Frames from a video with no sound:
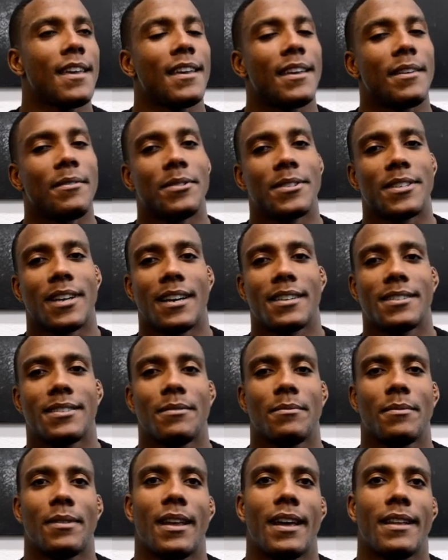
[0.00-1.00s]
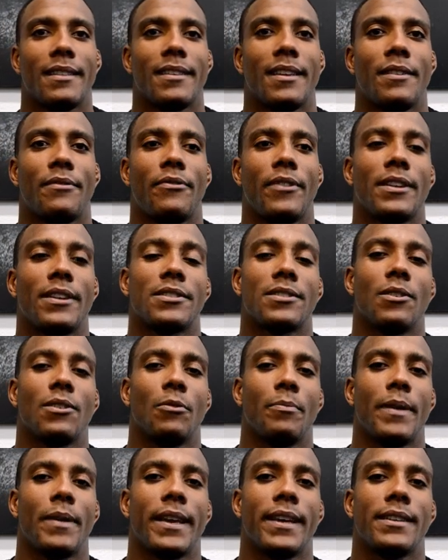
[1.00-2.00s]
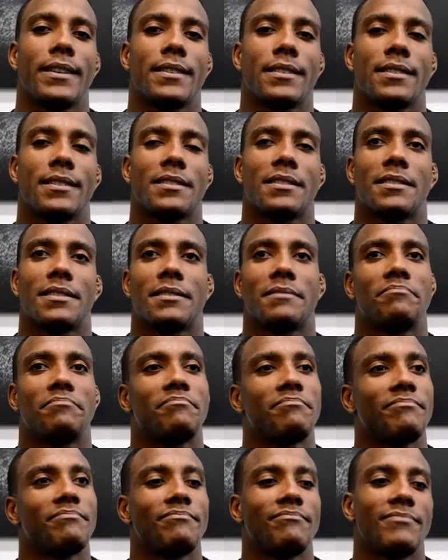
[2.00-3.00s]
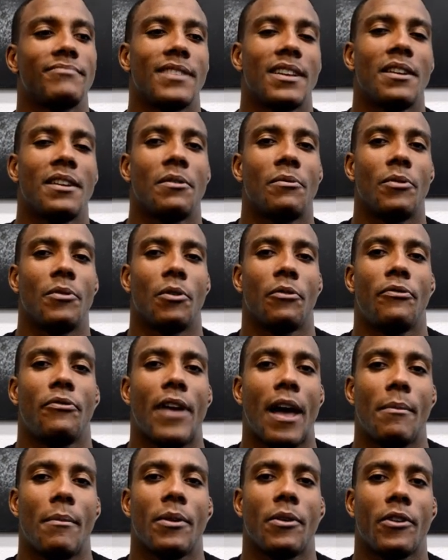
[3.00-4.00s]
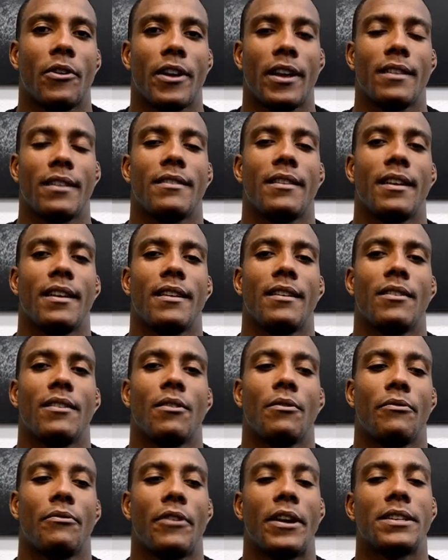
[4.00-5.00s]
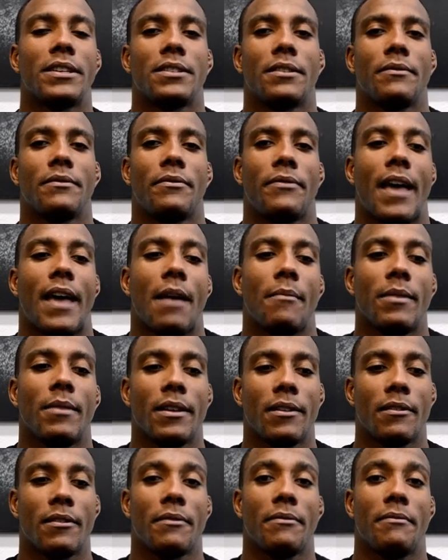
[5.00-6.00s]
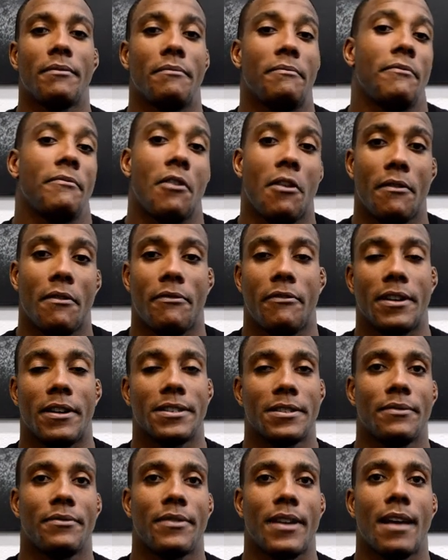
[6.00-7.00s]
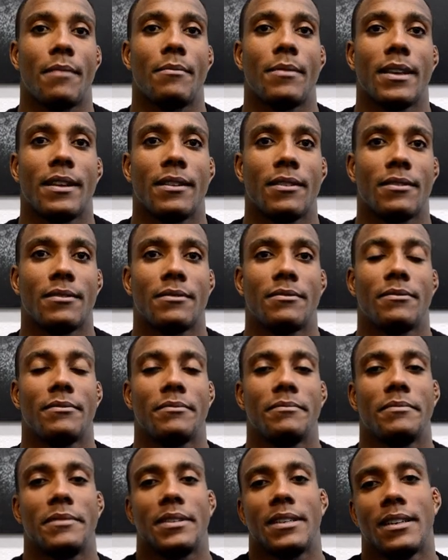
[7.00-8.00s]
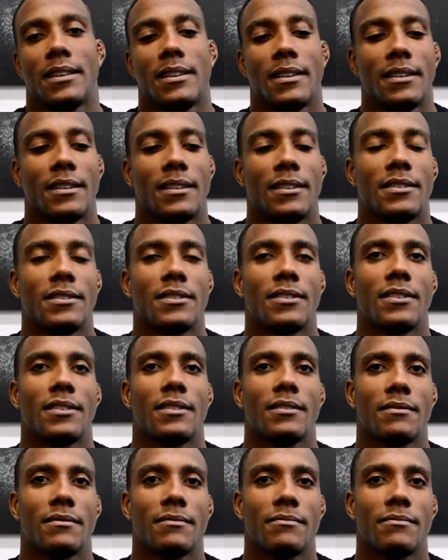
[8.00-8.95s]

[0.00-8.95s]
It was awesome. A lot of different, slow pace, real family oriented, you know, friends and family, or all friends and family, you know. It was good.